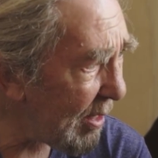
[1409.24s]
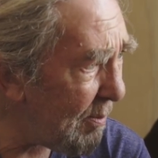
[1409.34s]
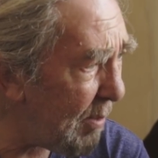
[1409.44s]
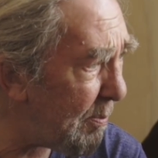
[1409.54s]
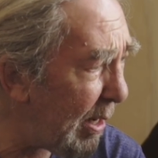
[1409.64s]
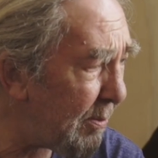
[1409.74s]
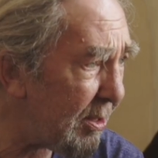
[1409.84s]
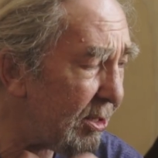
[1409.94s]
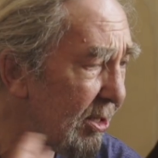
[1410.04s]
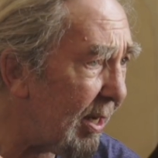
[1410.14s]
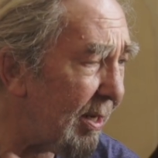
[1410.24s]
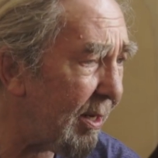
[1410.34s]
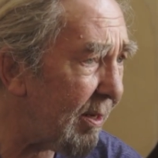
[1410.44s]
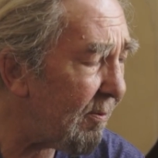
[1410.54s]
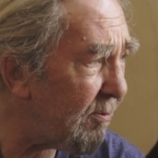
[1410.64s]
My memory is
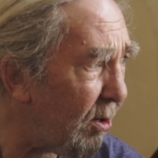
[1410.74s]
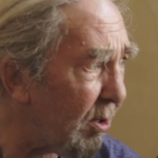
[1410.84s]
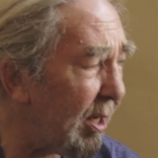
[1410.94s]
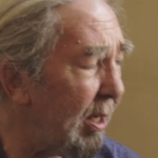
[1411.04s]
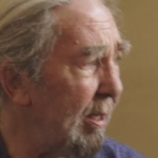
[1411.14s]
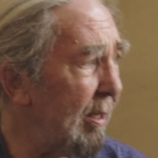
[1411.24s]
slightly foggy